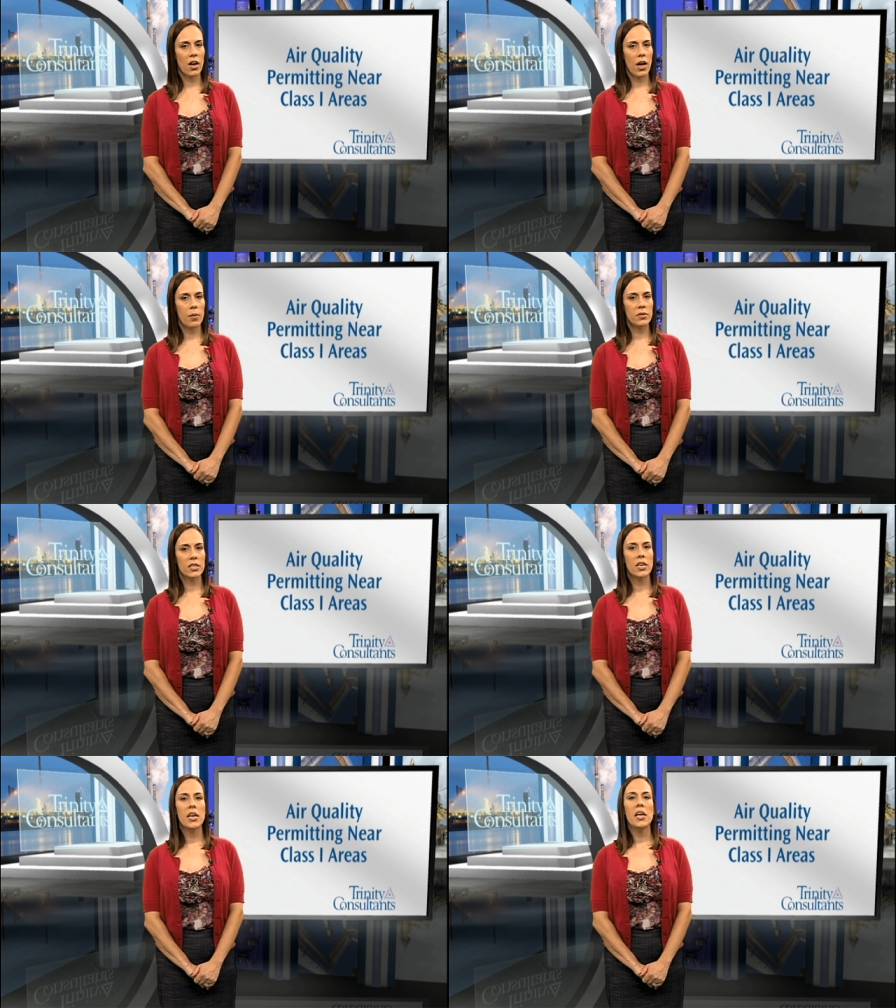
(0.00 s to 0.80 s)

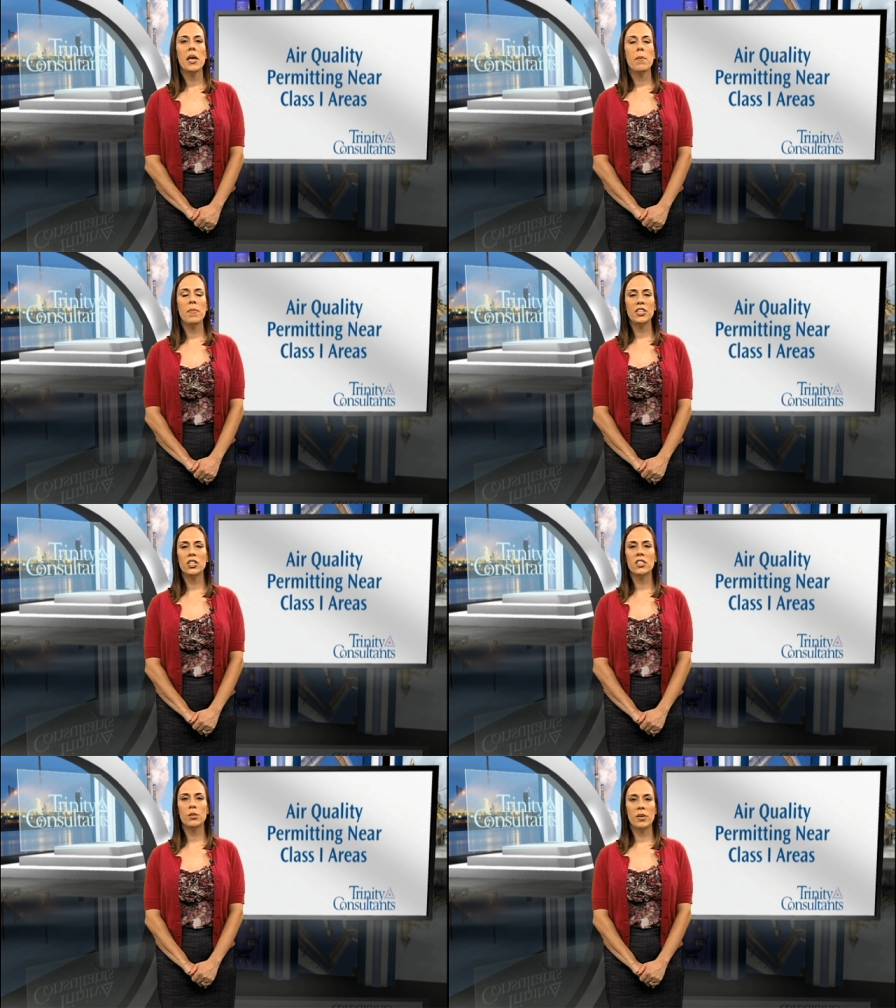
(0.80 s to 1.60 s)
times,
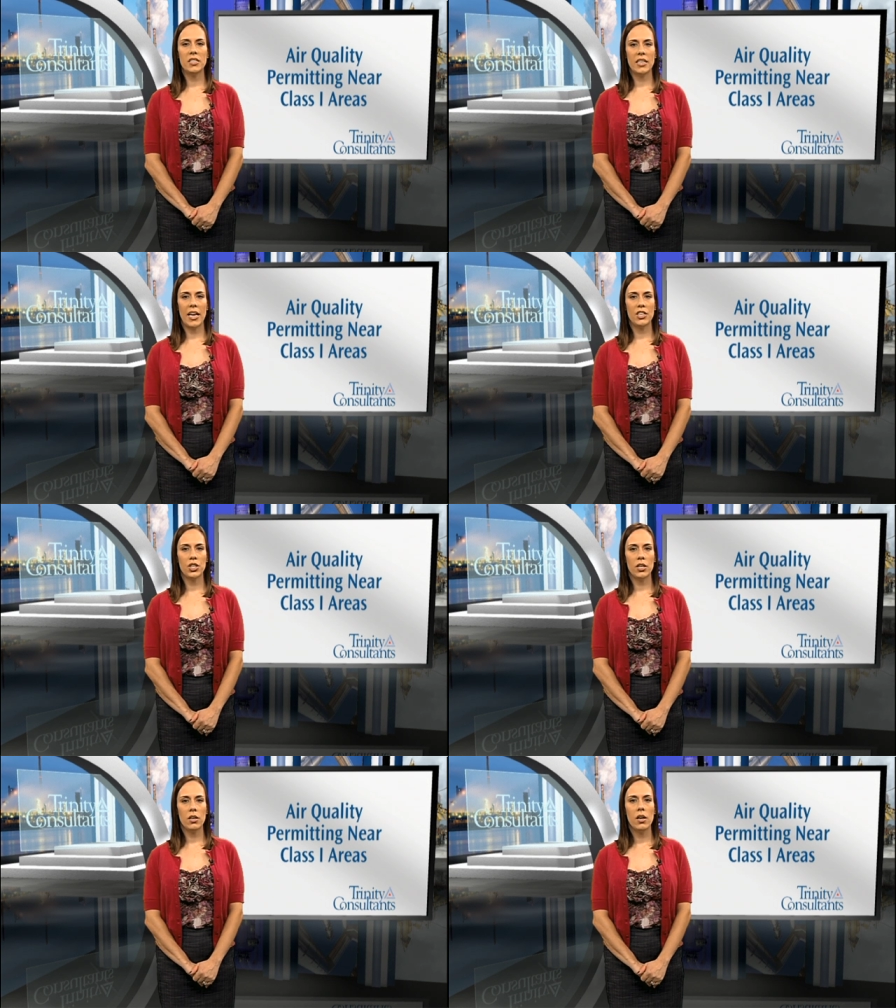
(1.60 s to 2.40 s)
emission
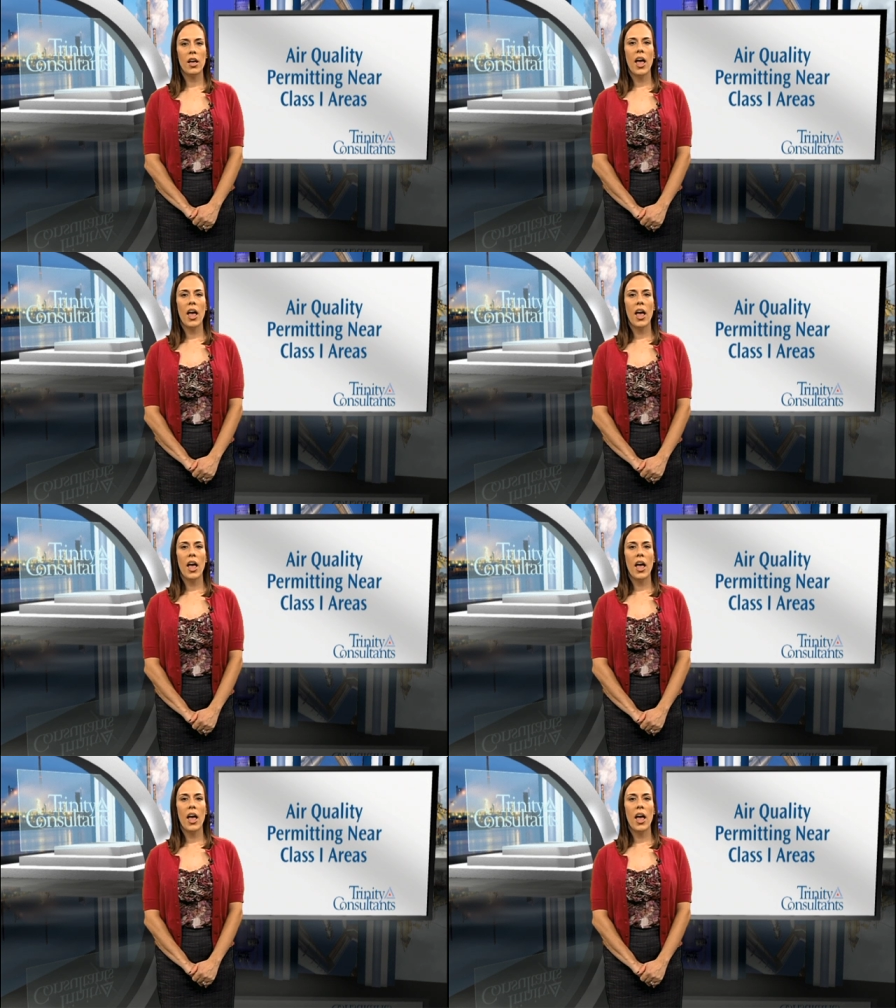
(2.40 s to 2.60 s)
speciation,